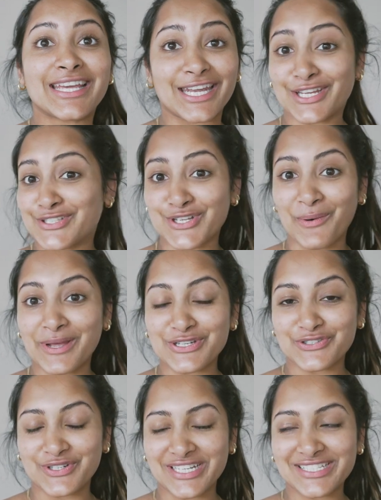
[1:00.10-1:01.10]
getting so
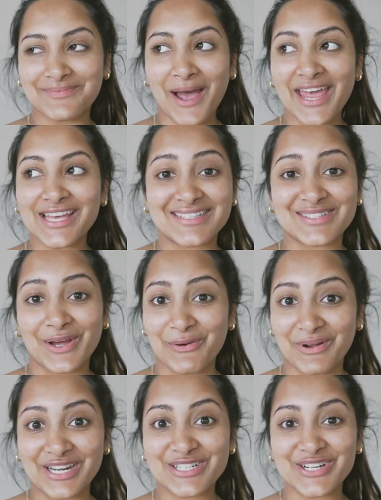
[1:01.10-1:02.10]
intrigued by it. So I
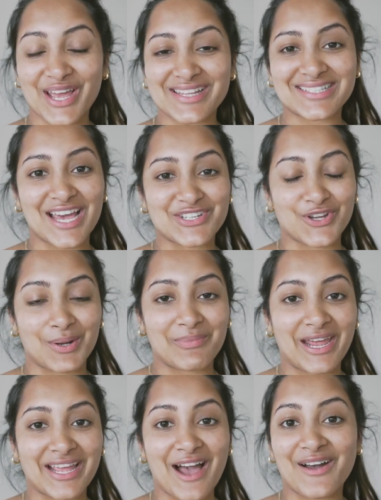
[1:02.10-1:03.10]
wanted to try this Echelon
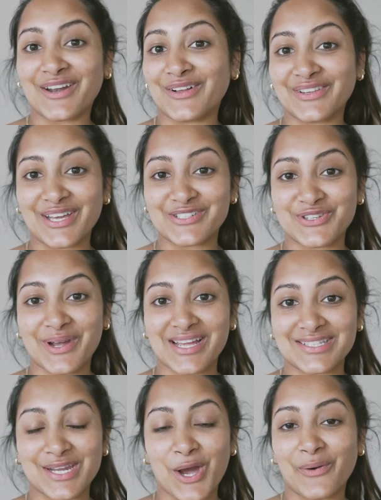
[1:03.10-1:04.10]
bike out and I'll let you
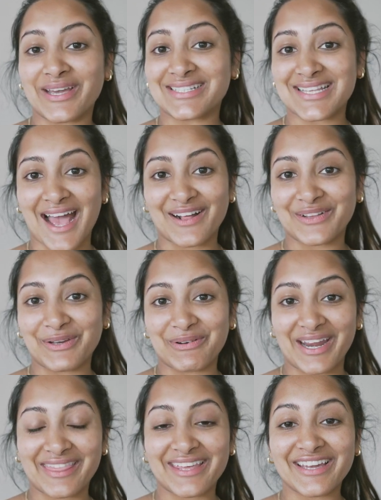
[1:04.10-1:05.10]
guys know exactly
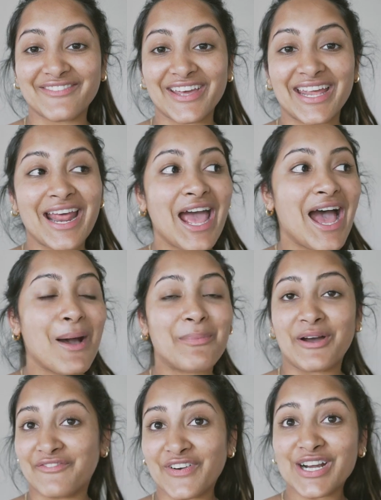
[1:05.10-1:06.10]
what I think of it.
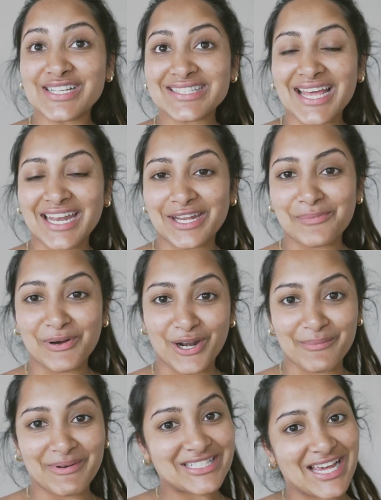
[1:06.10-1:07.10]
But first, I need to put
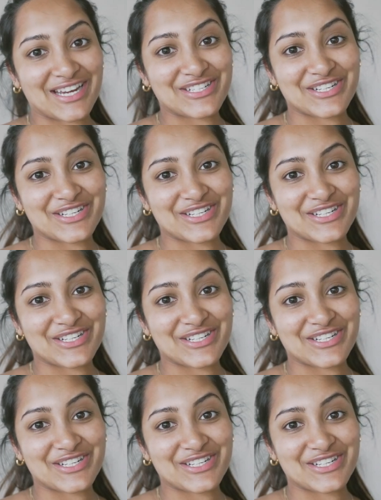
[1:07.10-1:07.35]
on my tennis